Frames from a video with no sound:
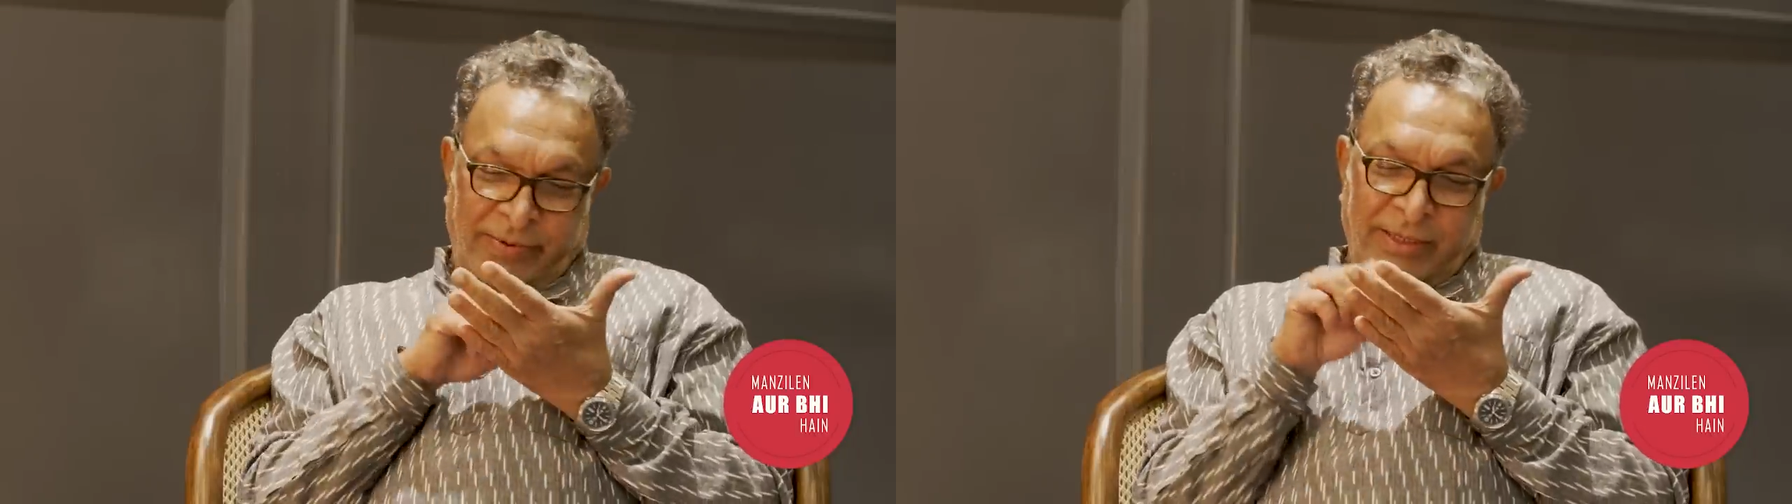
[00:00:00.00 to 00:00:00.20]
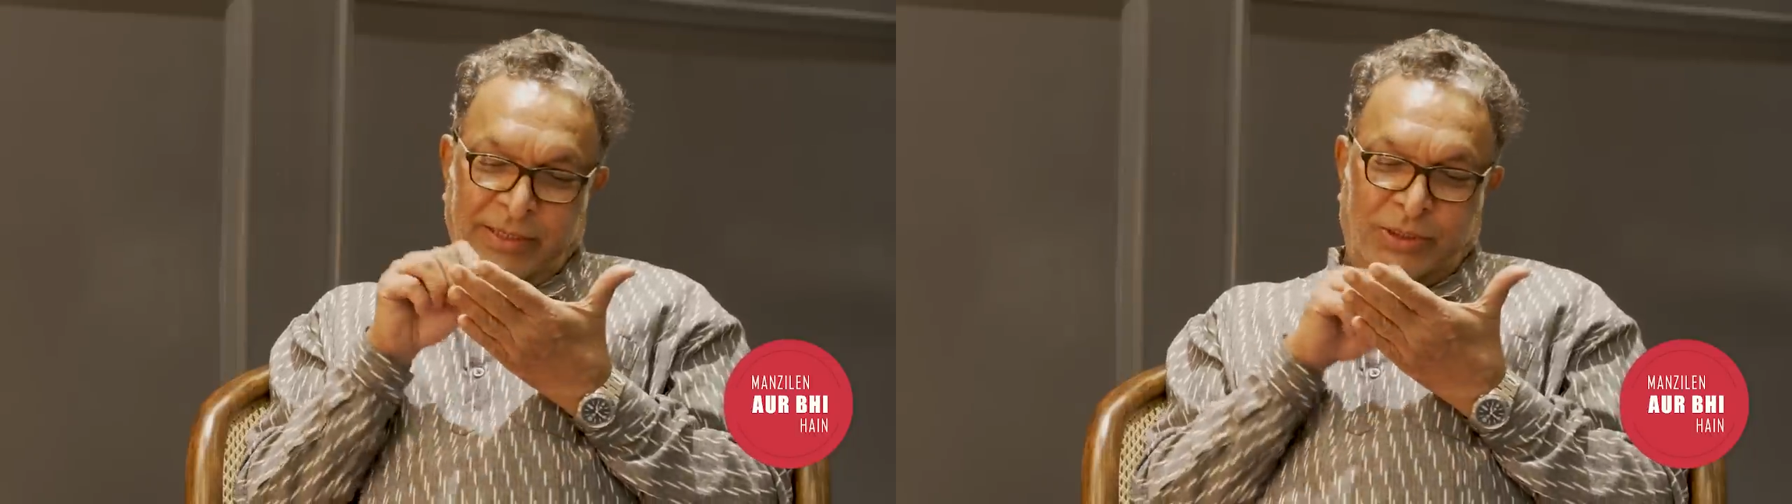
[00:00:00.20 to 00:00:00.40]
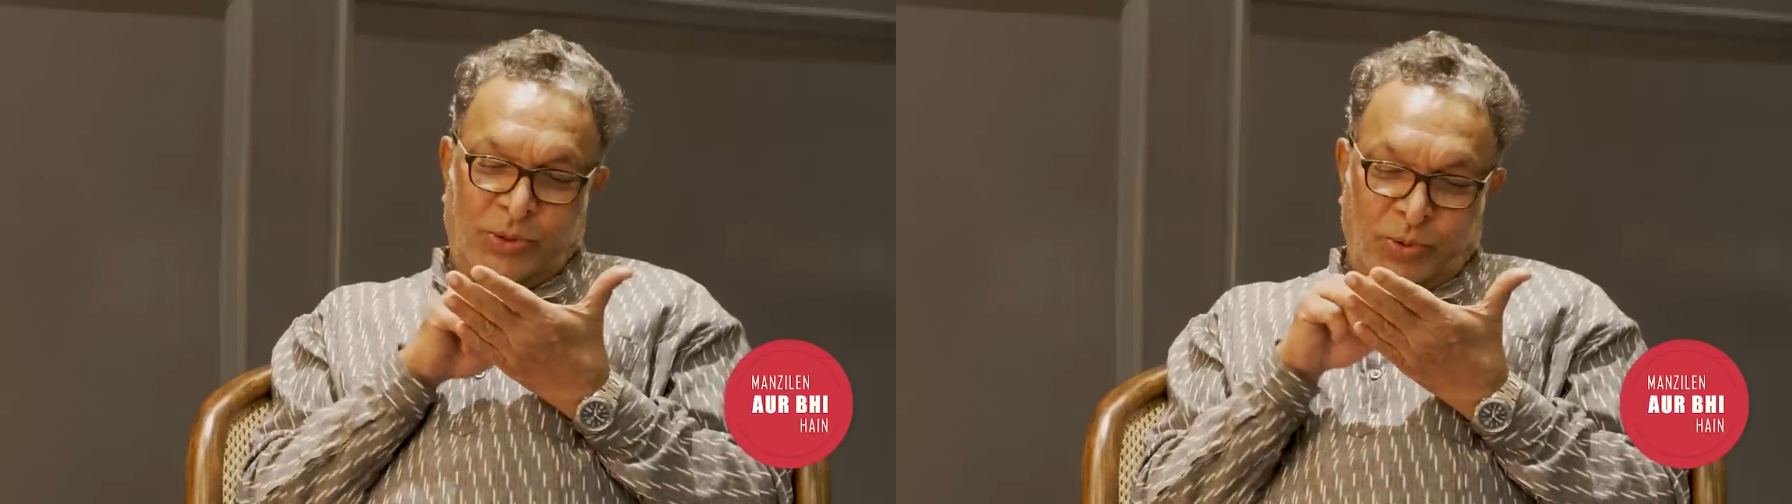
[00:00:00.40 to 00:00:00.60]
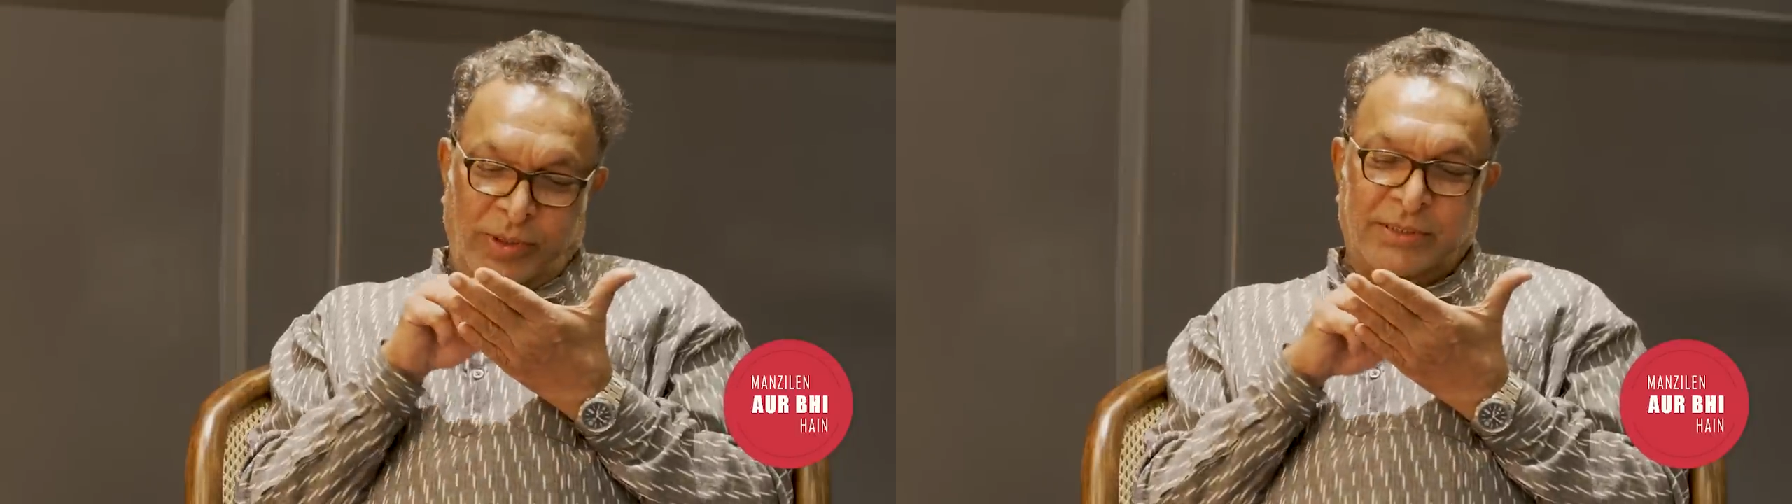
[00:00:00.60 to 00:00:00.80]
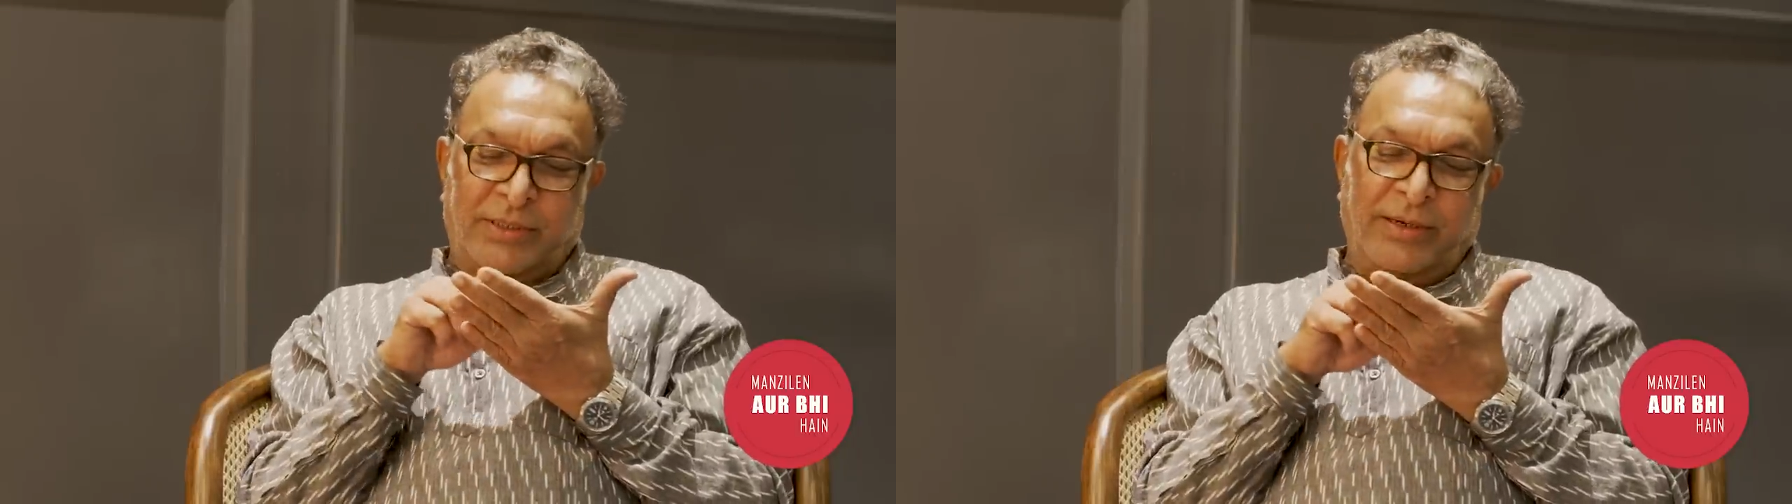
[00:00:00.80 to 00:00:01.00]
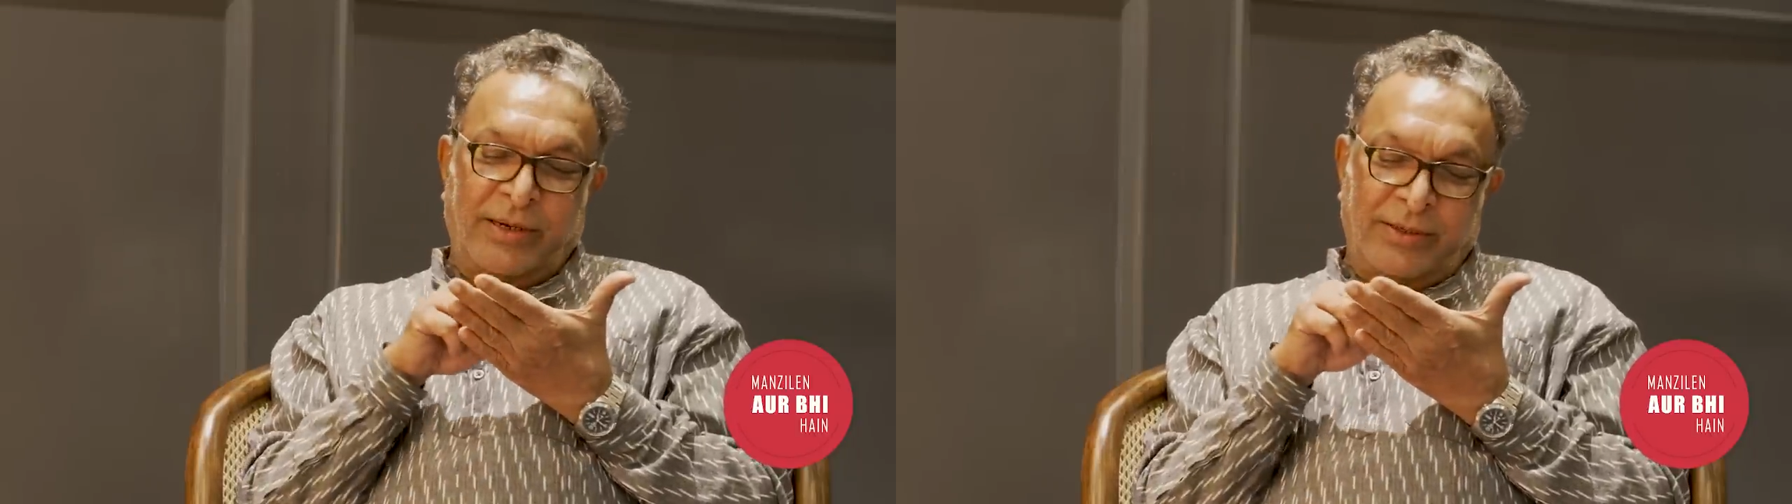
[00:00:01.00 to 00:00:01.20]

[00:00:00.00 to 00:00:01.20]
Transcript: very studiously,